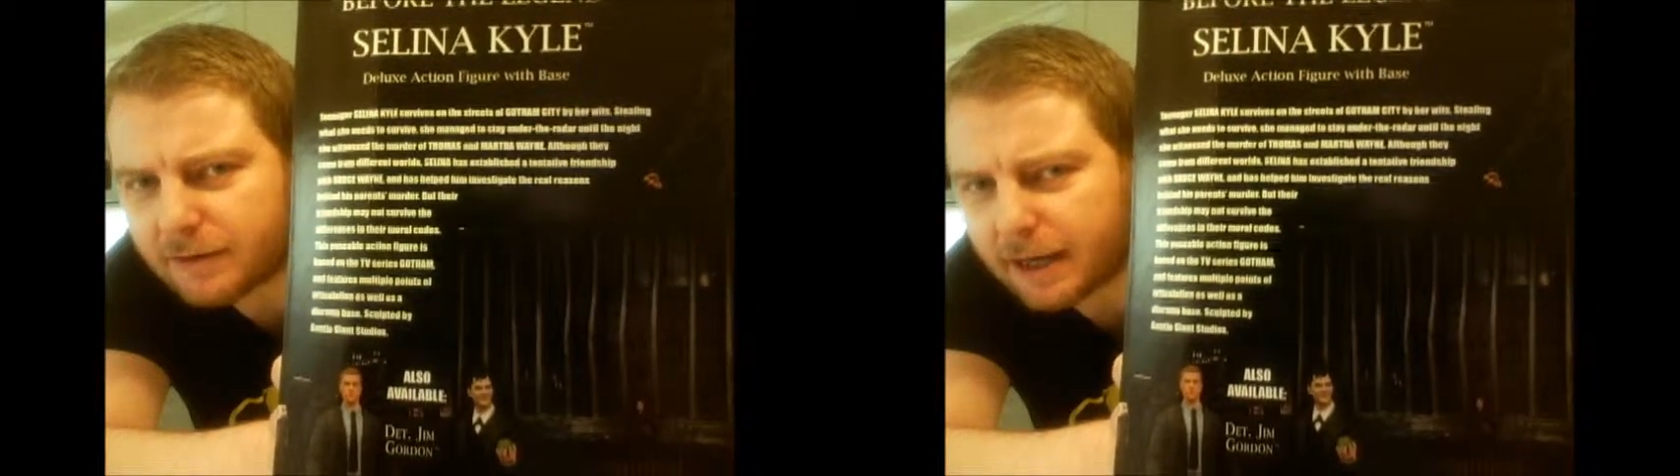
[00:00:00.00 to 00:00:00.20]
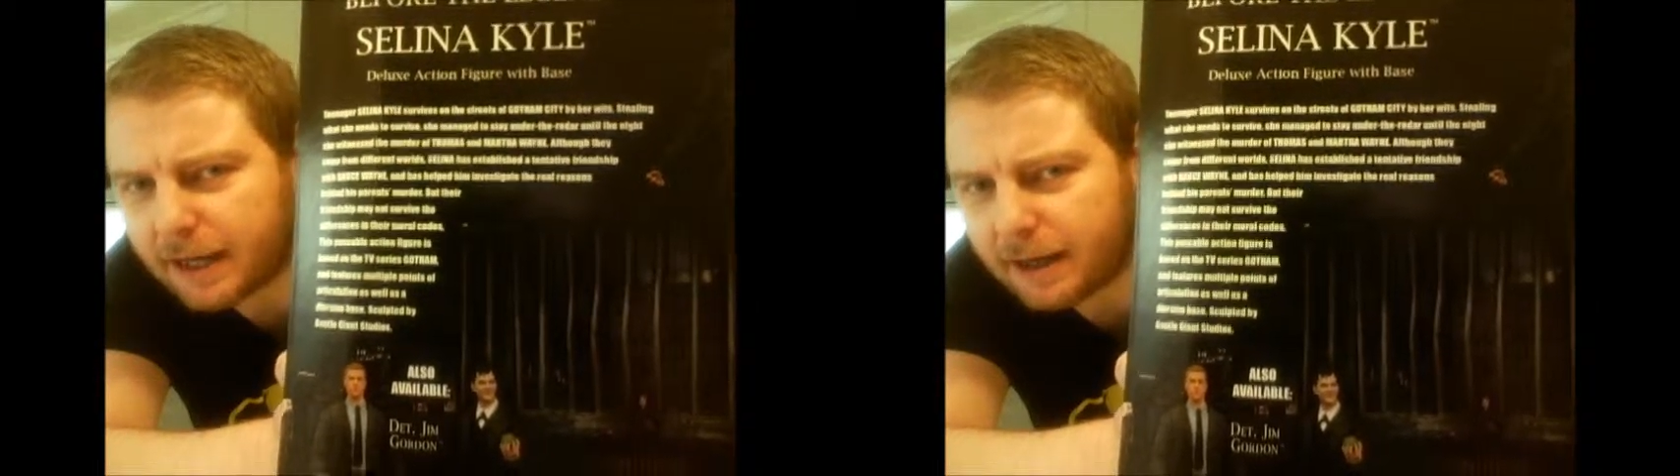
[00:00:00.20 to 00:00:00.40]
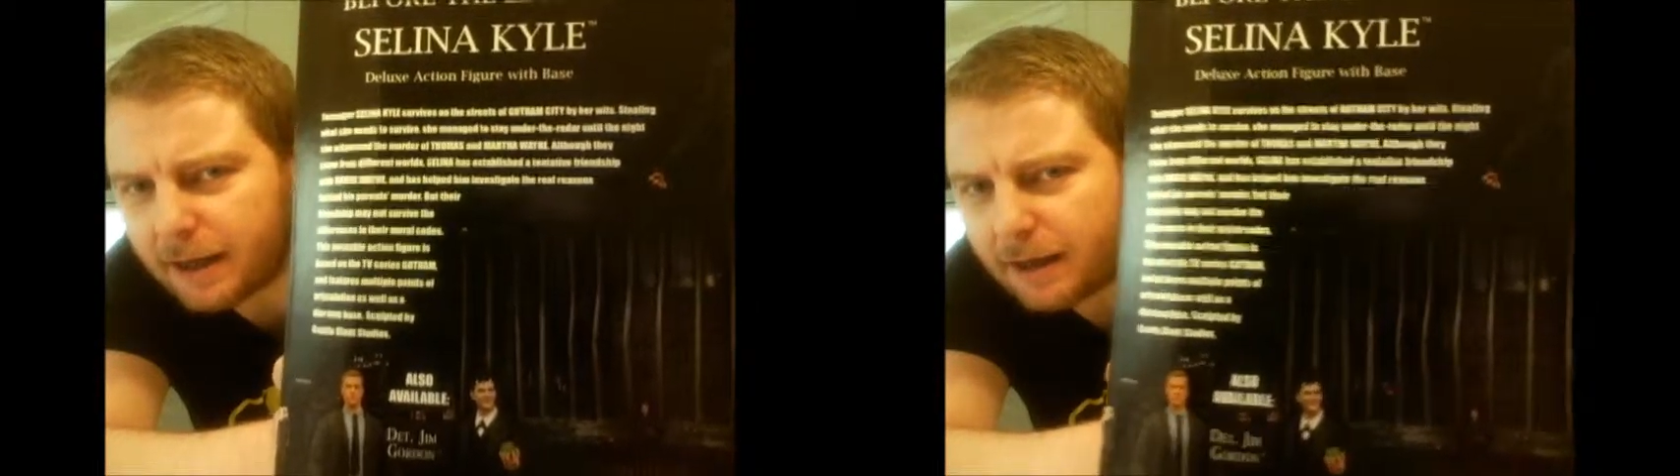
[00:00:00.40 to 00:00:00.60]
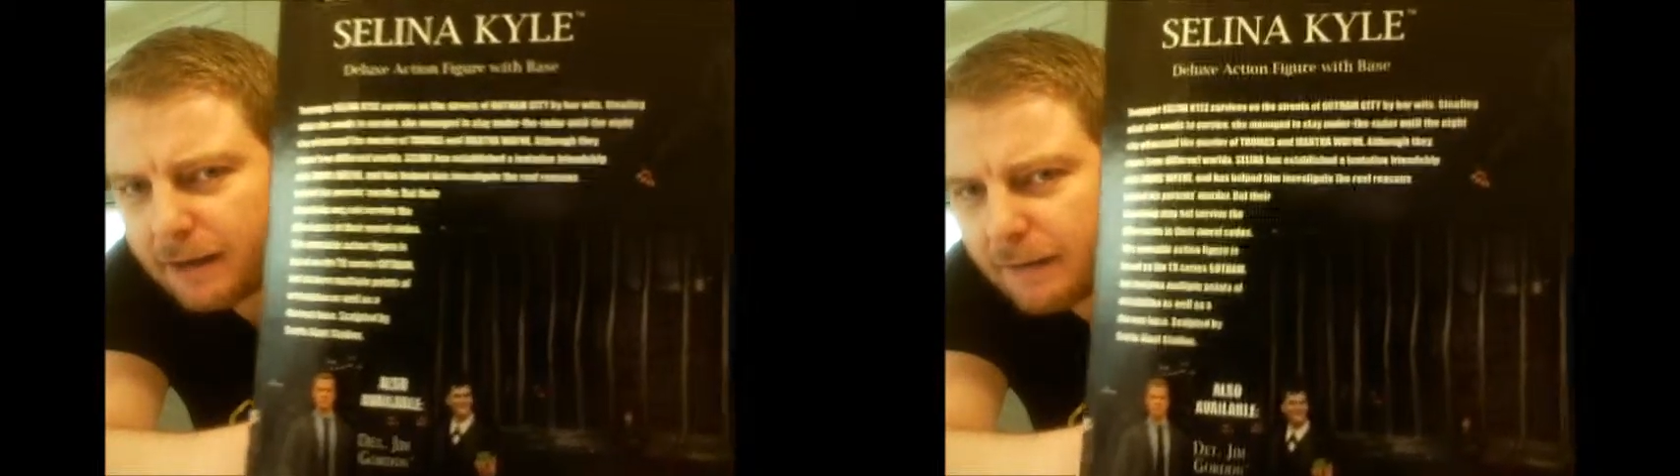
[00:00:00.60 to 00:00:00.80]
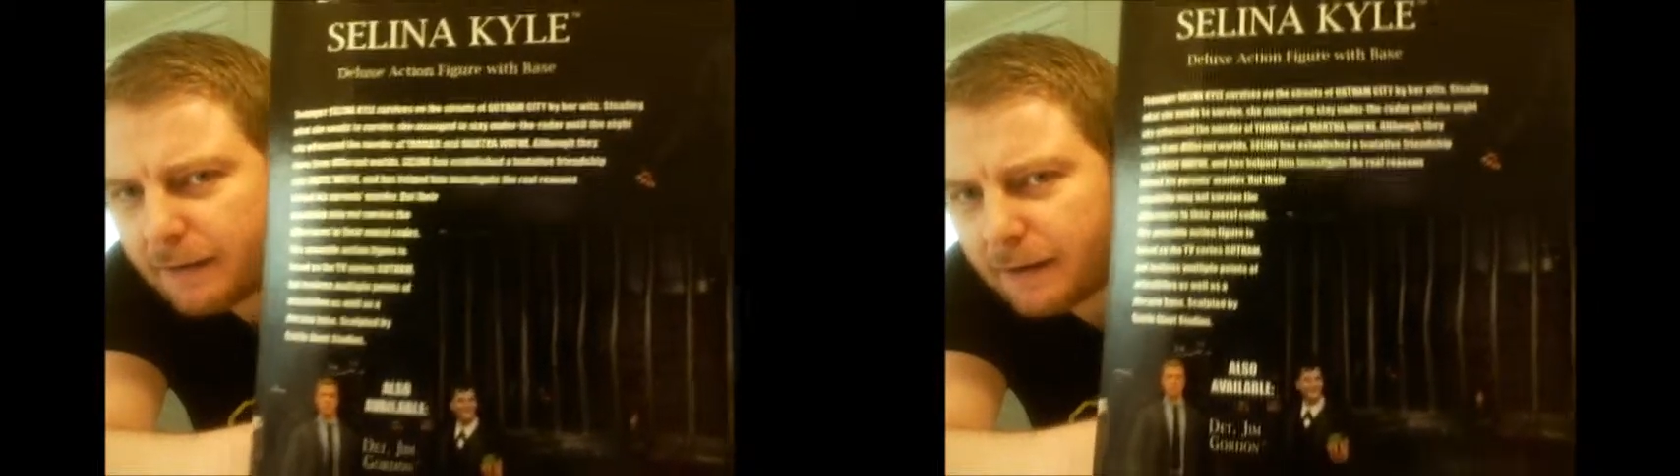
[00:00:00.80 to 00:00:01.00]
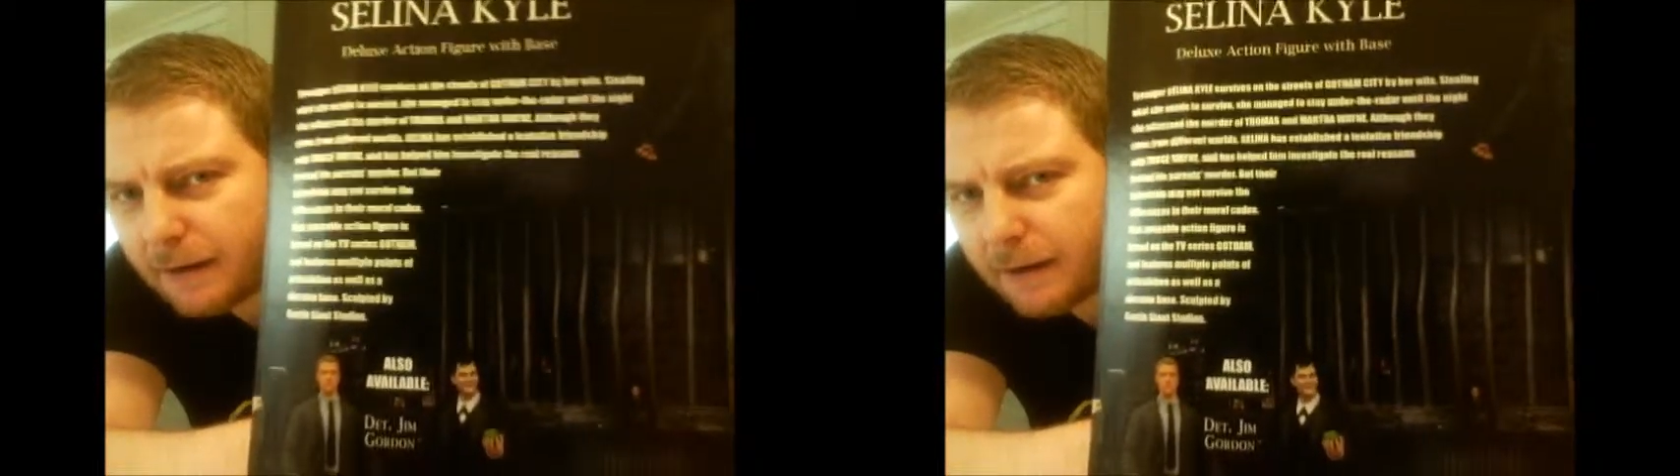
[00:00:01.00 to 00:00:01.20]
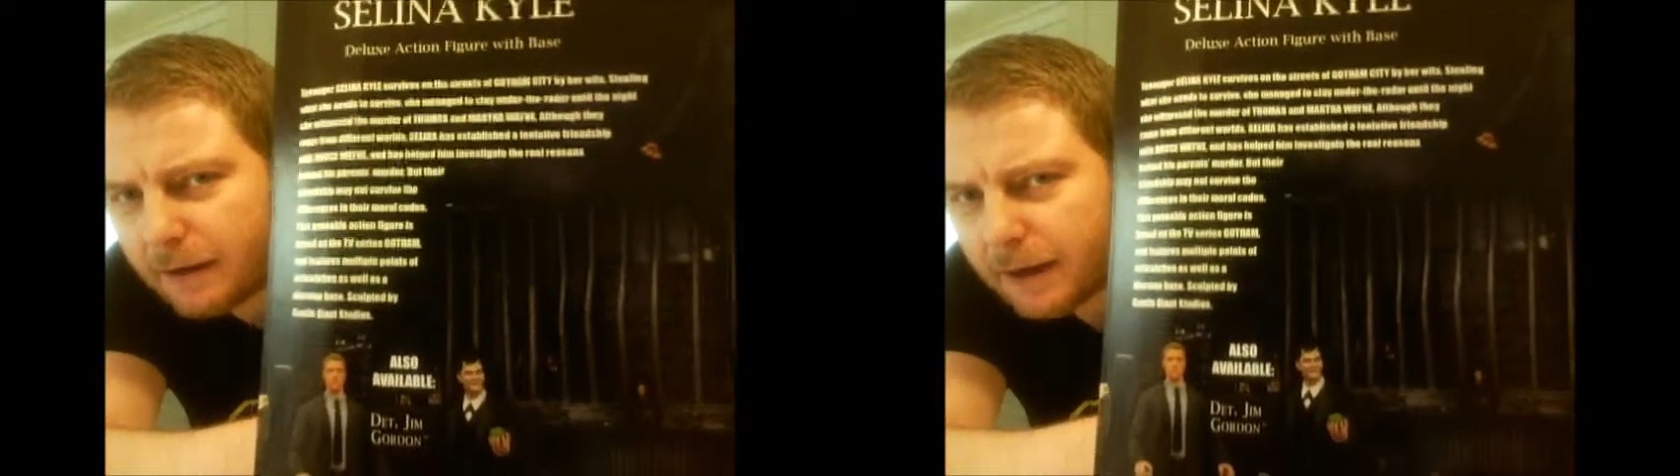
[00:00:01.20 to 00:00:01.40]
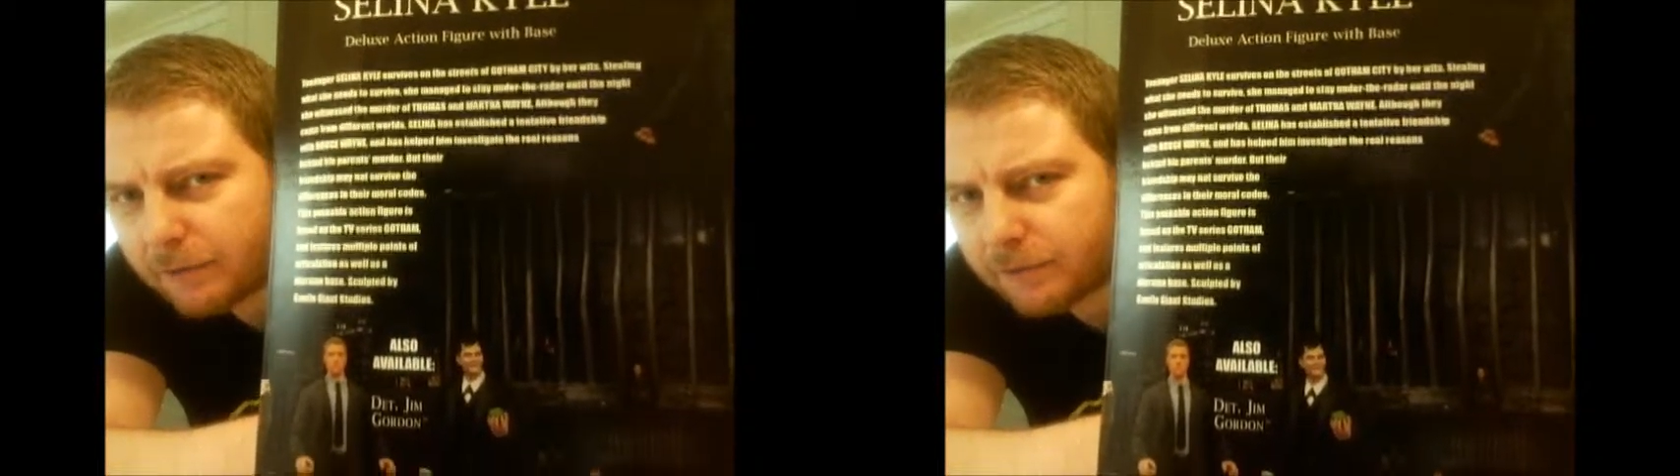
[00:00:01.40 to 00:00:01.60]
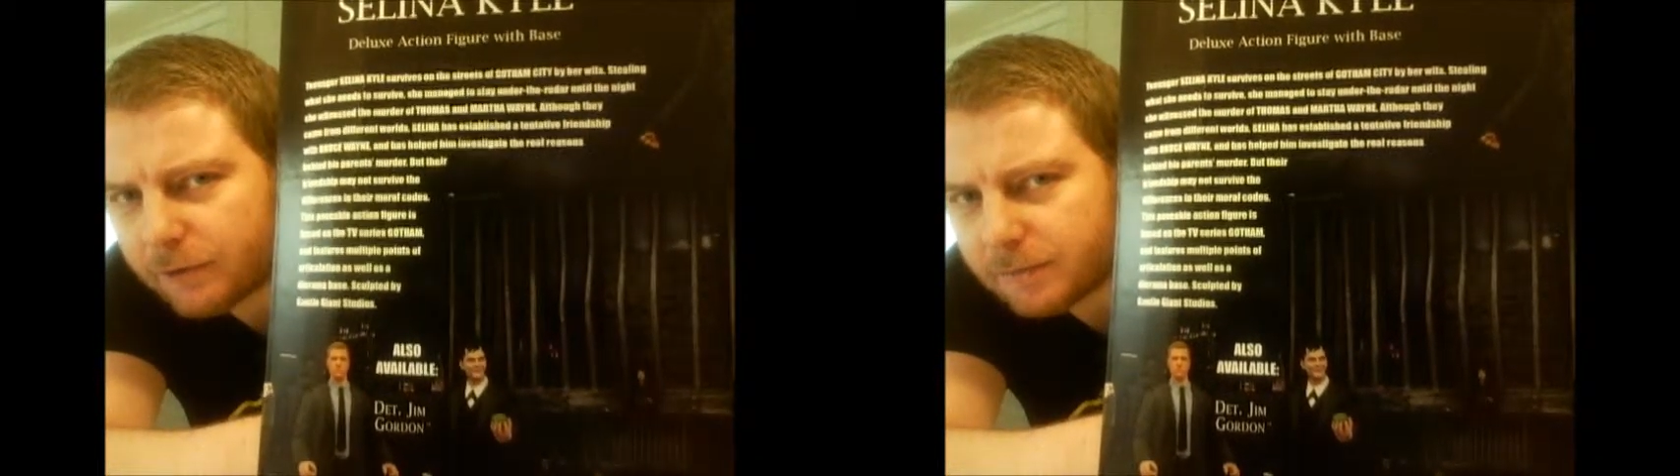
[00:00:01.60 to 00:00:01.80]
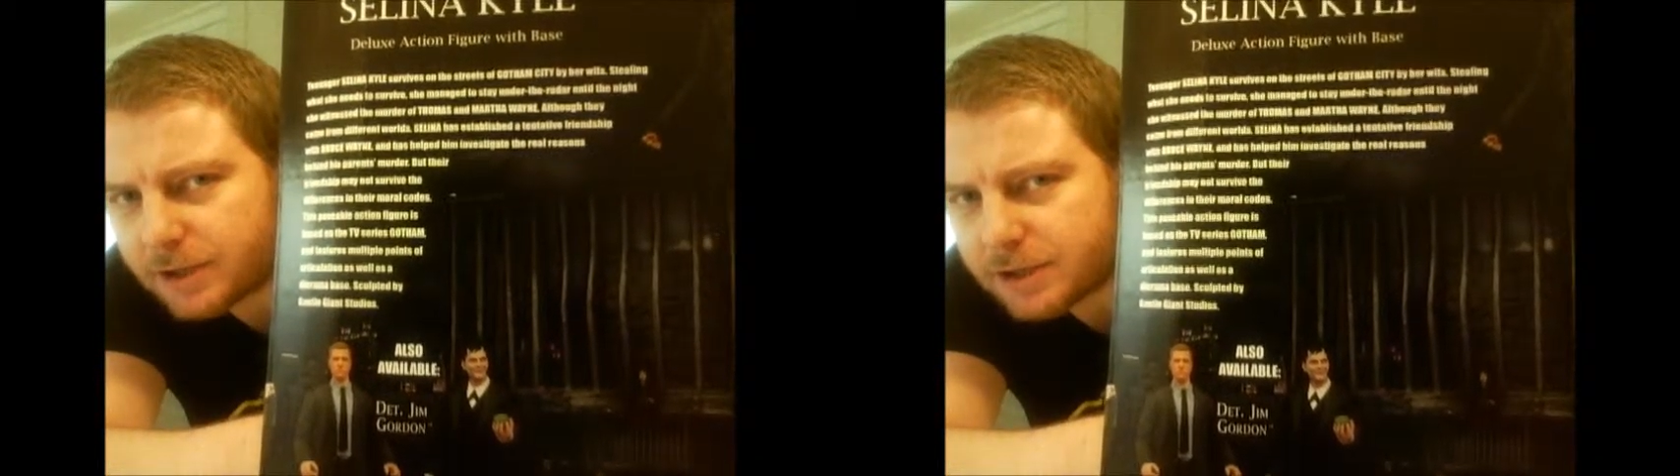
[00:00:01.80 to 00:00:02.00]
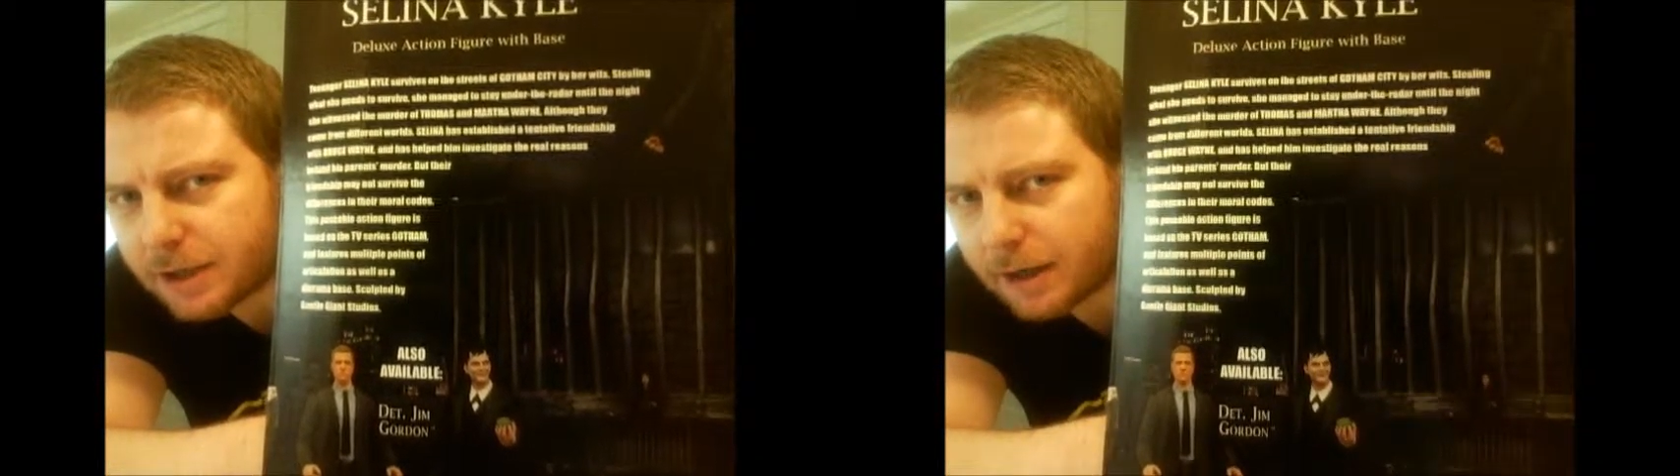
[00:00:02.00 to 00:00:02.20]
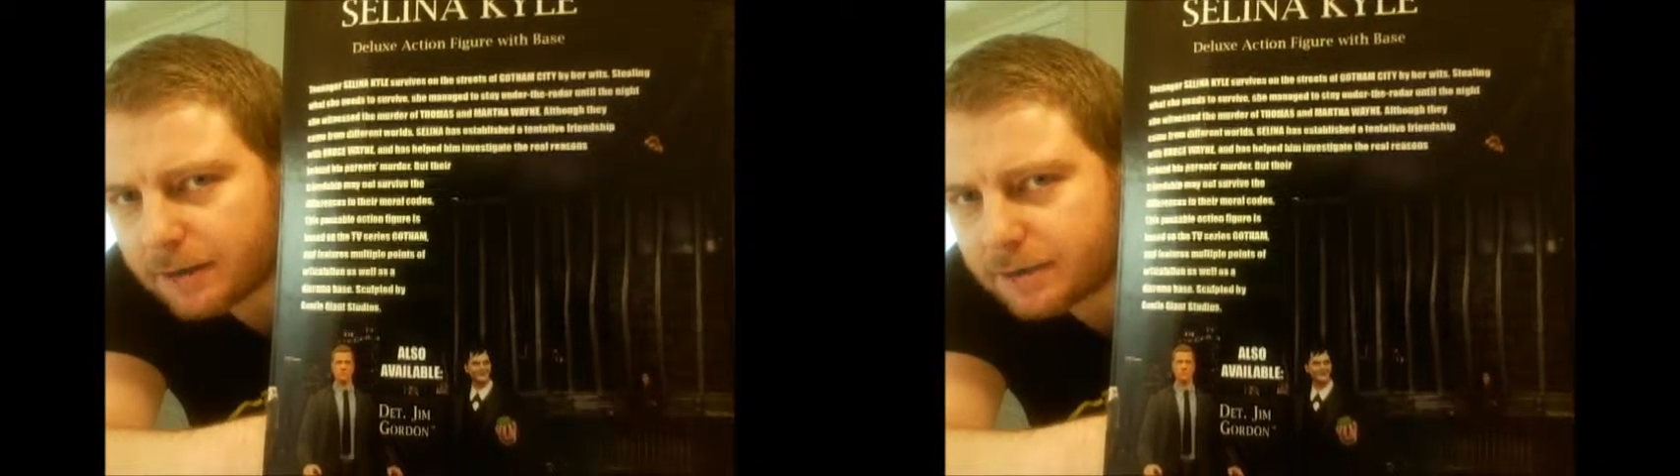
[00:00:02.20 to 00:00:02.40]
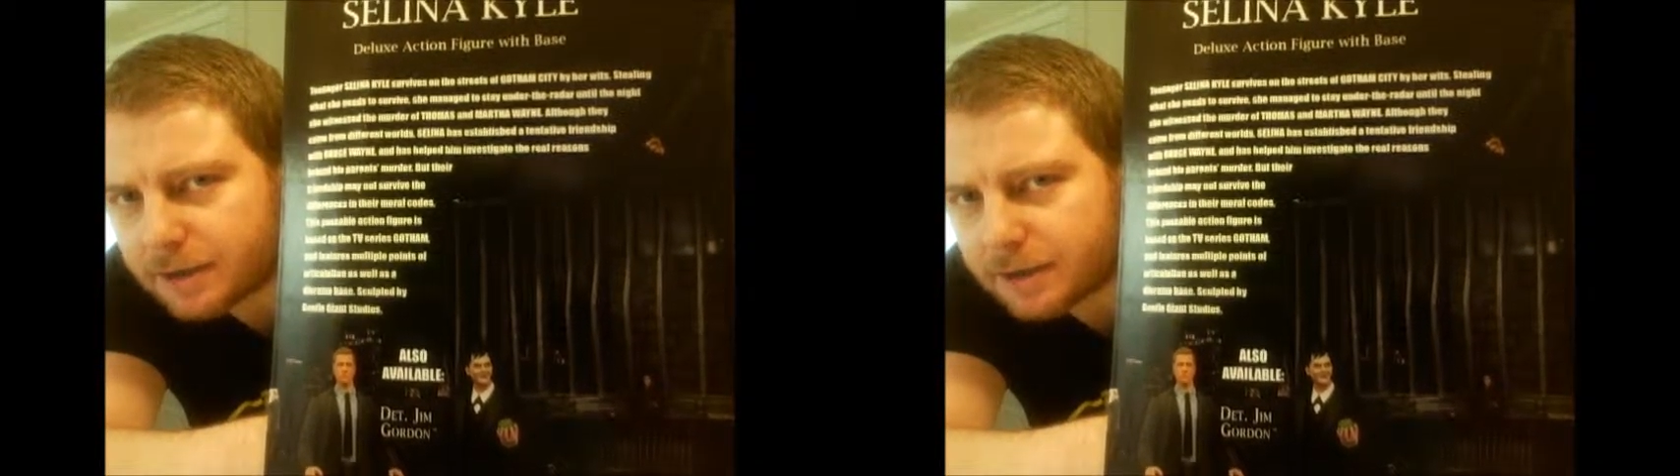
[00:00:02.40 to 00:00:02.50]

Selina from the show,